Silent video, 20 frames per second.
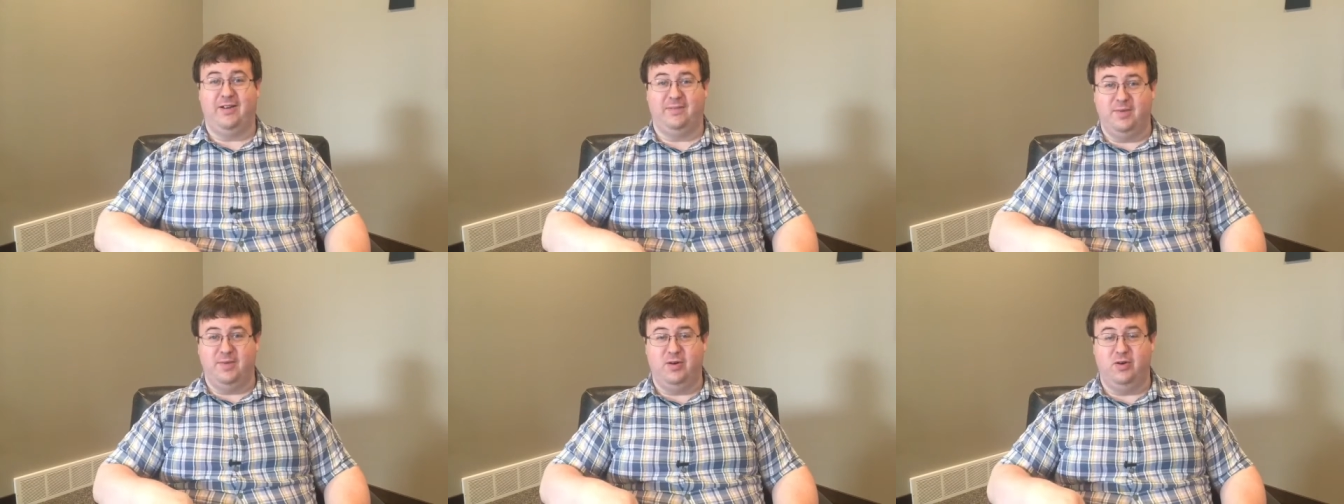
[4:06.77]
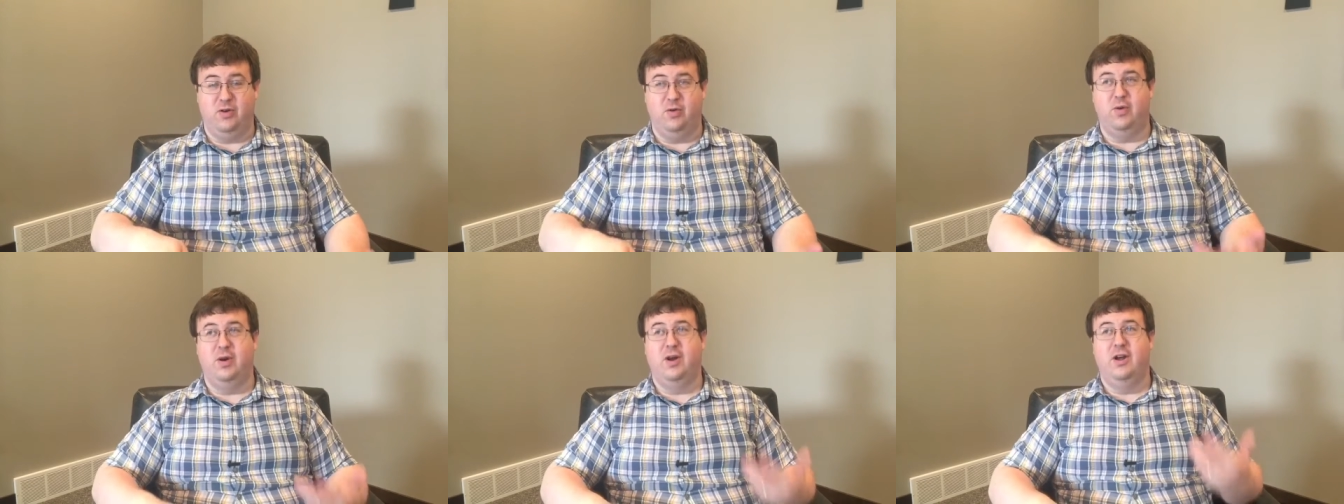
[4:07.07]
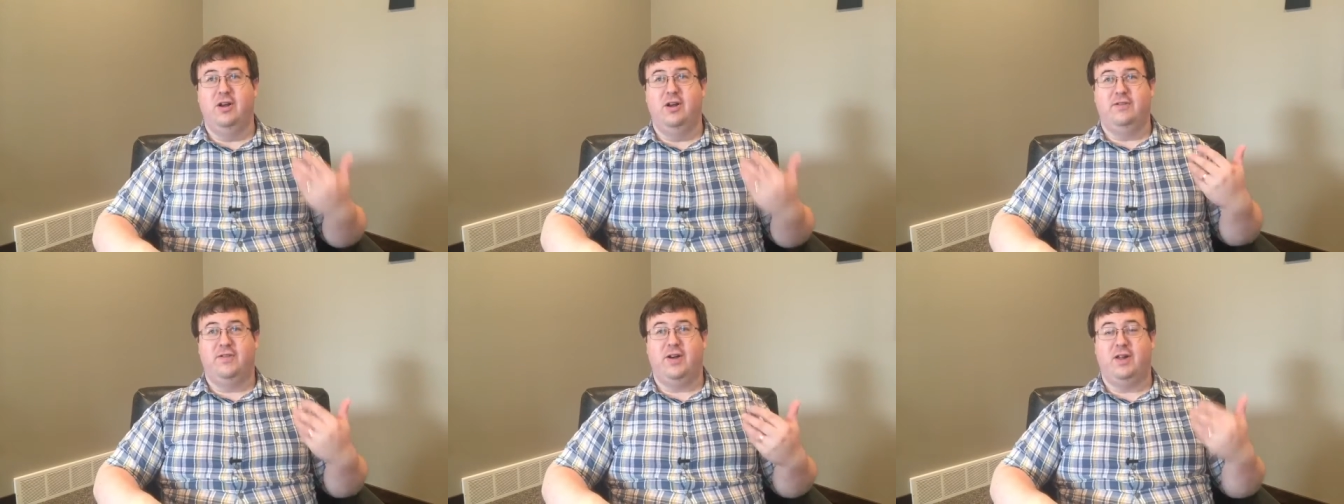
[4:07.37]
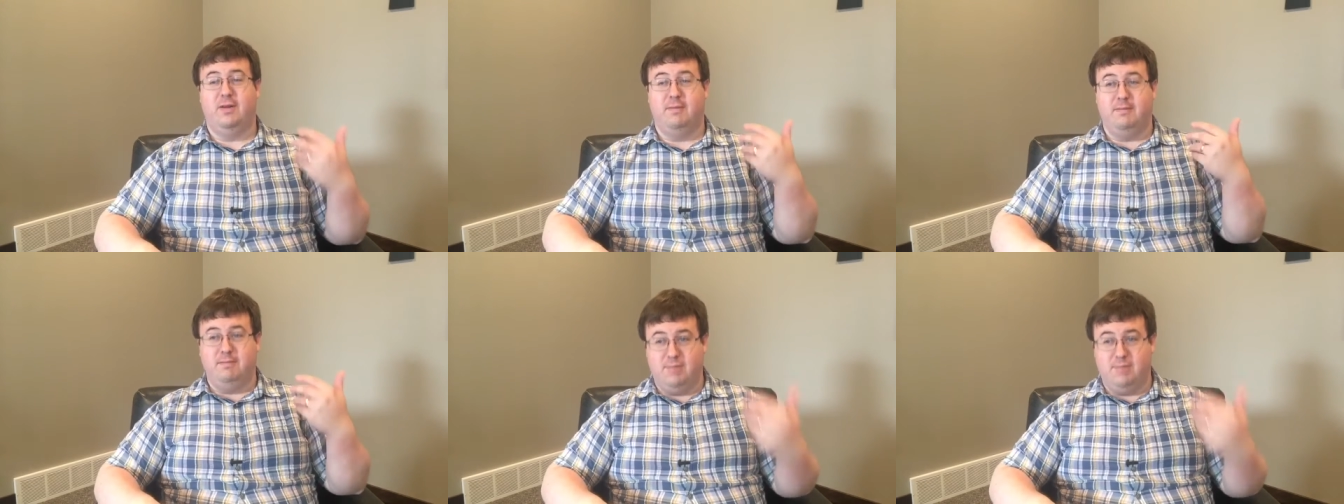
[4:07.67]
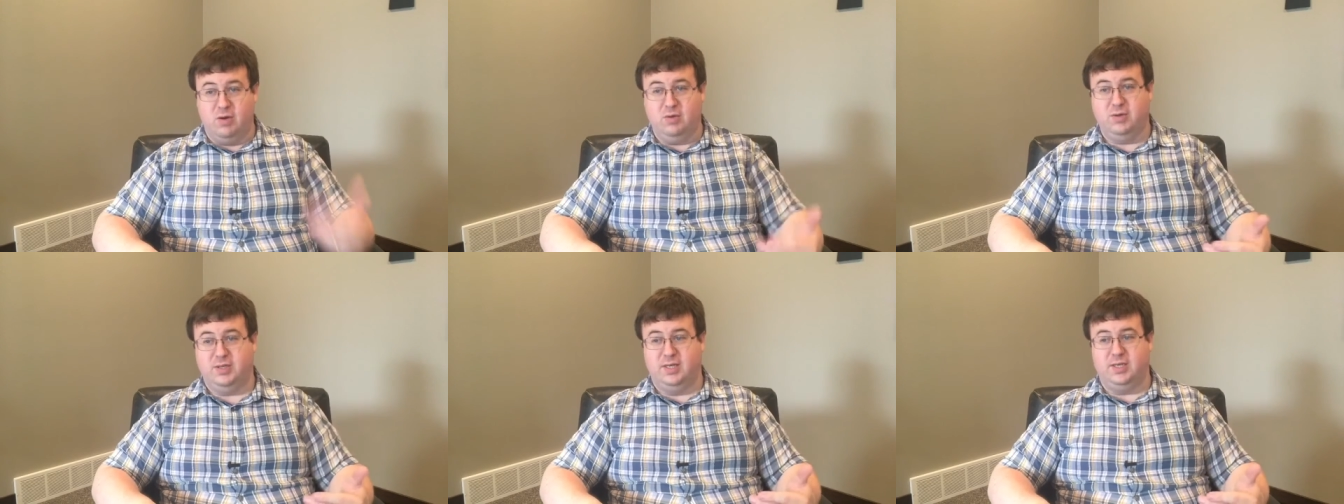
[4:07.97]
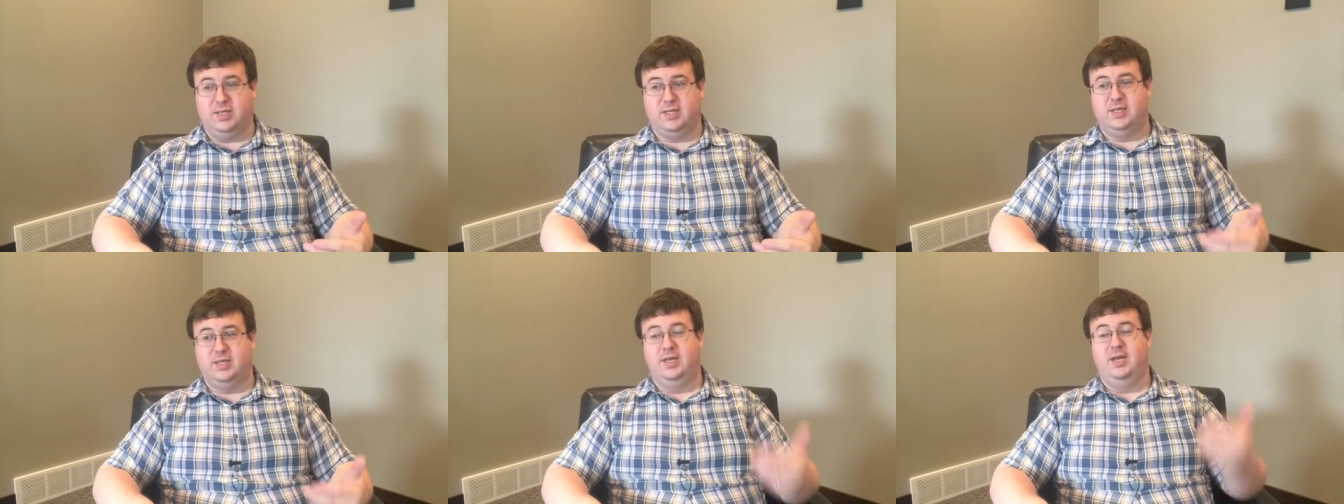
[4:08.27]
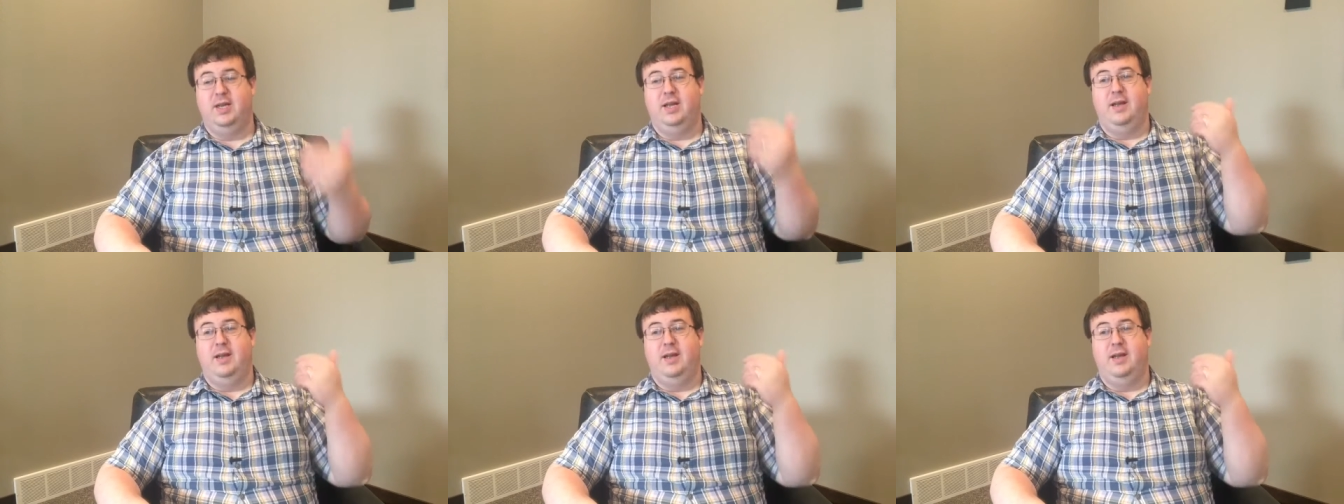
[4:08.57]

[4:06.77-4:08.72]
of, who follow Moses,